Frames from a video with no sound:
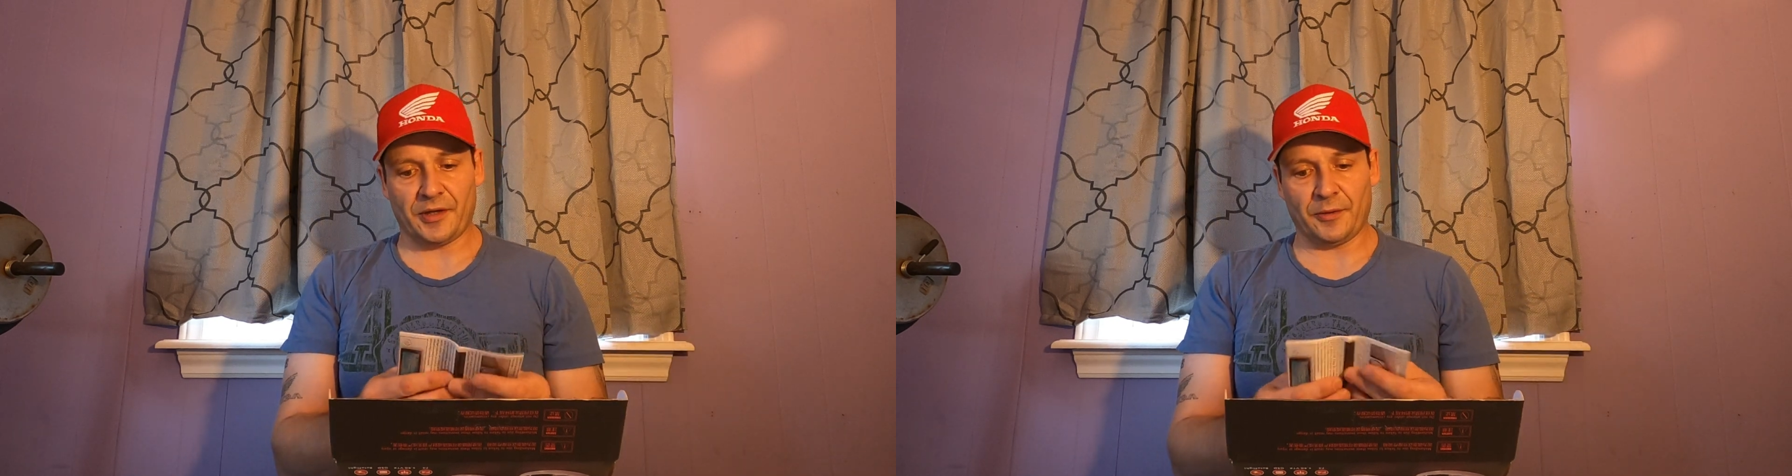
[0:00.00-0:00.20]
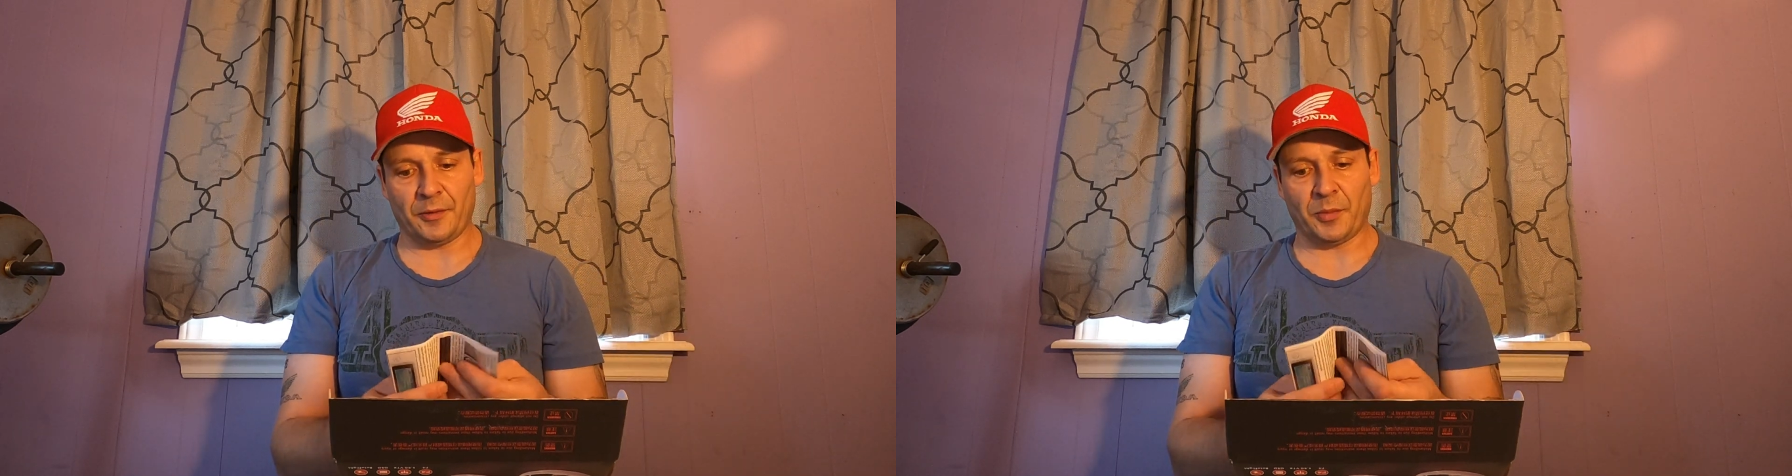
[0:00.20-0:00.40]

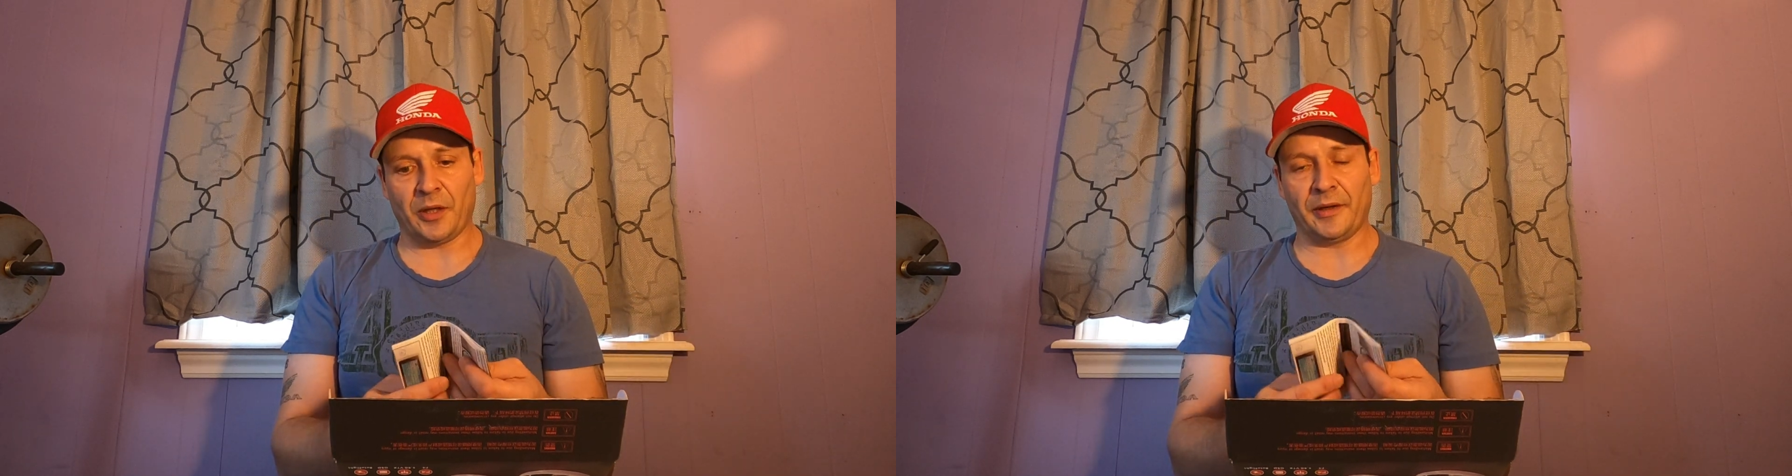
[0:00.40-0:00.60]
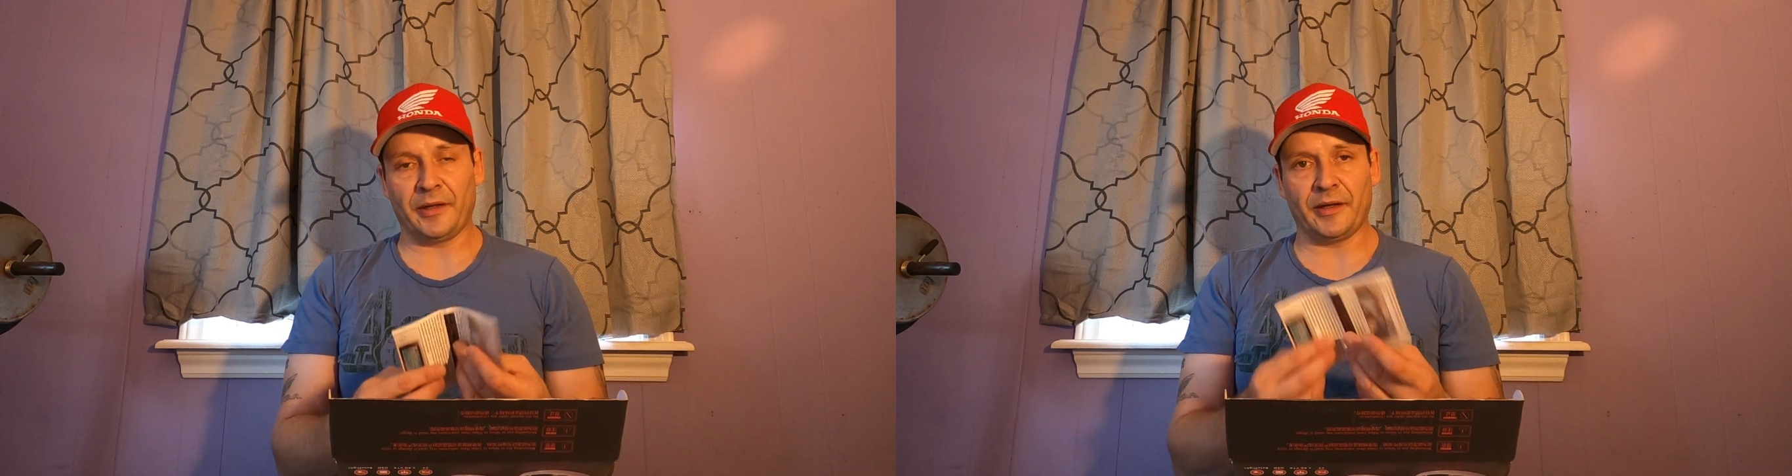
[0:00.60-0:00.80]
how to
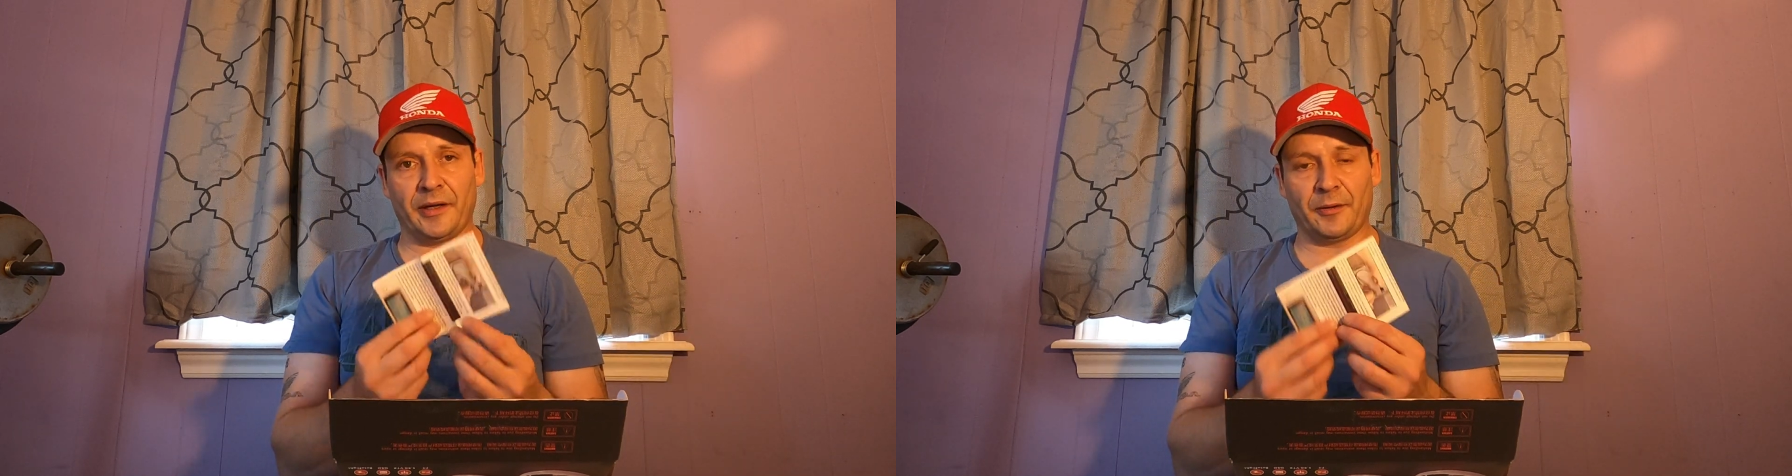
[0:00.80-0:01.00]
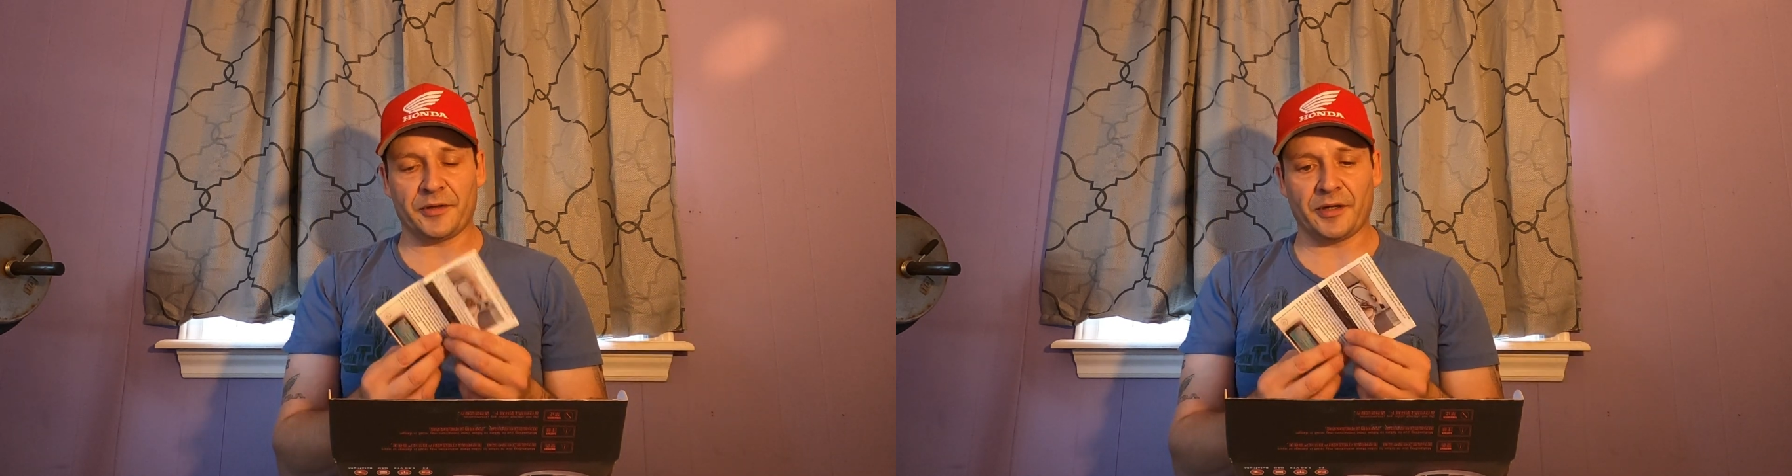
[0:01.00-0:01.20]
bind,
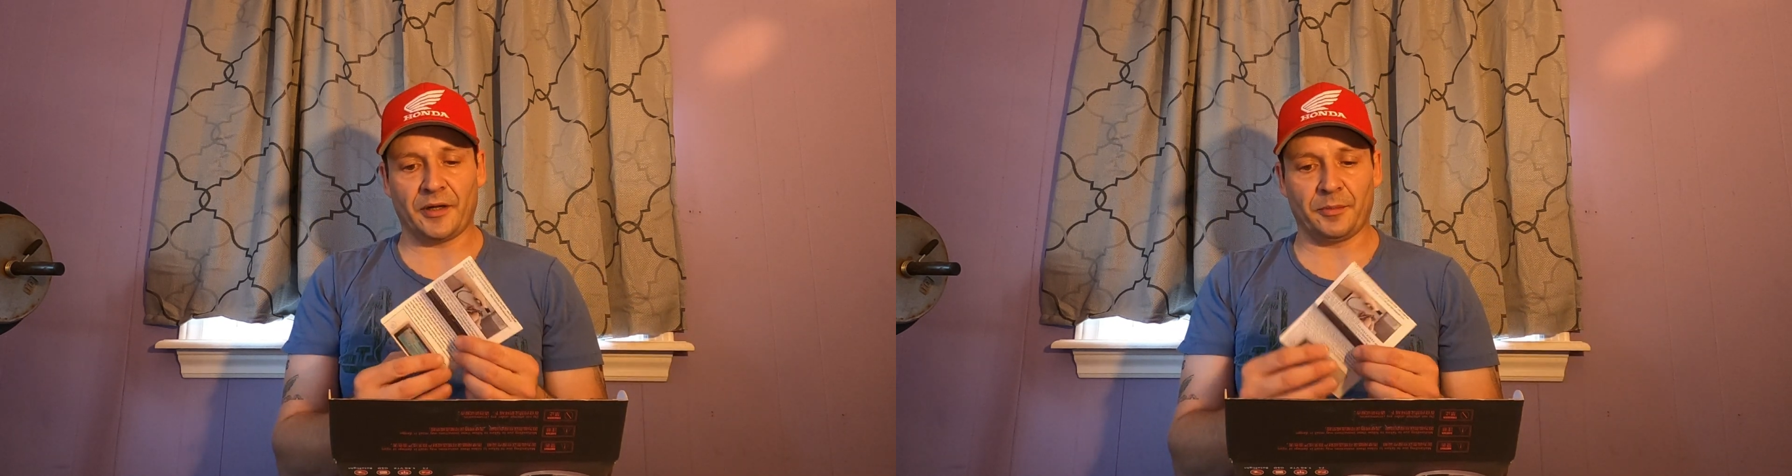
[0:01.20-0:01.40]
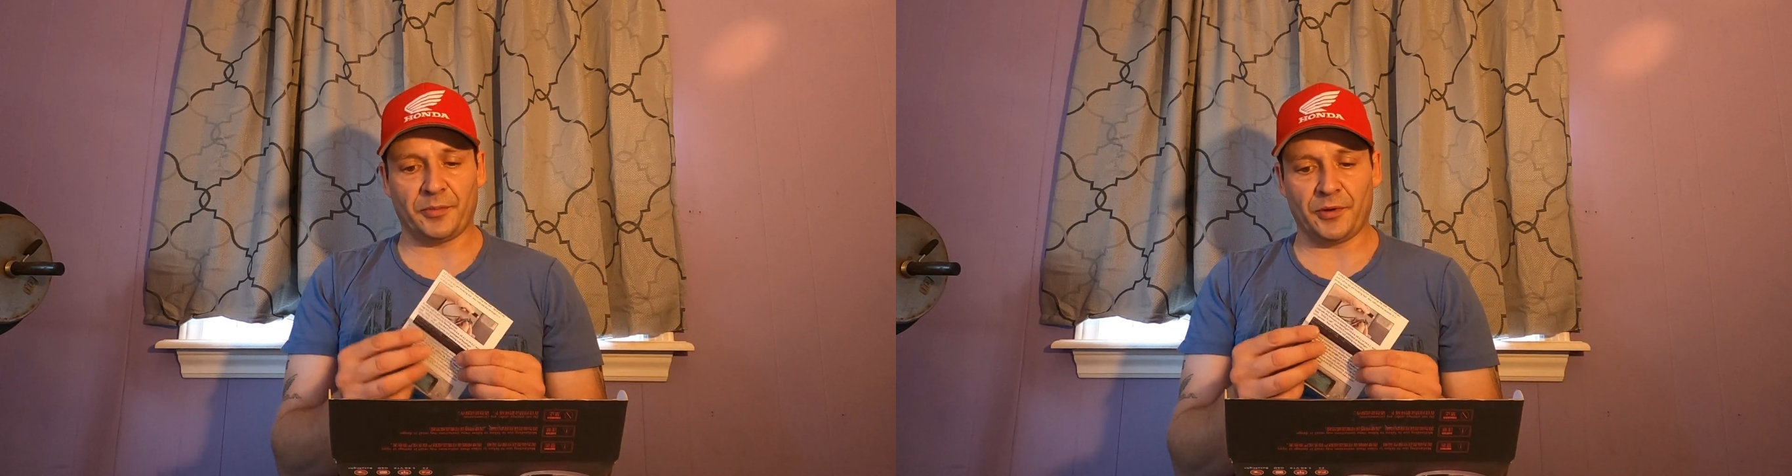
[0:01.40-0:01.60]
how to set
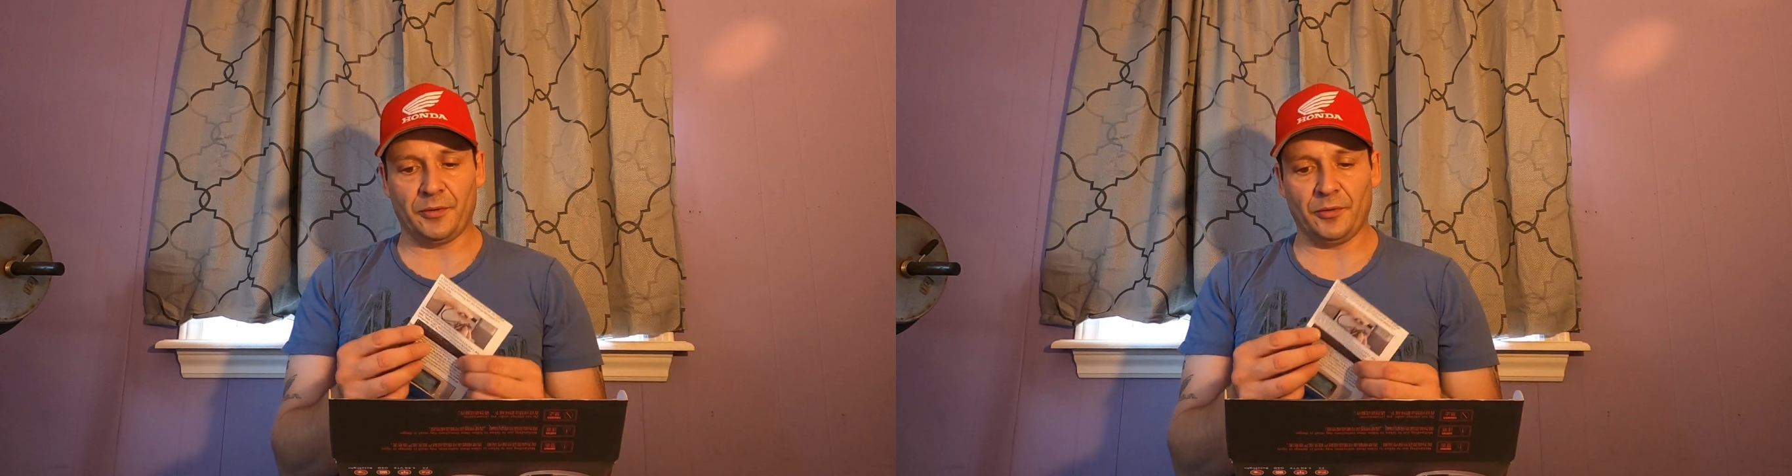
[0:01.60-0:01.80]
it up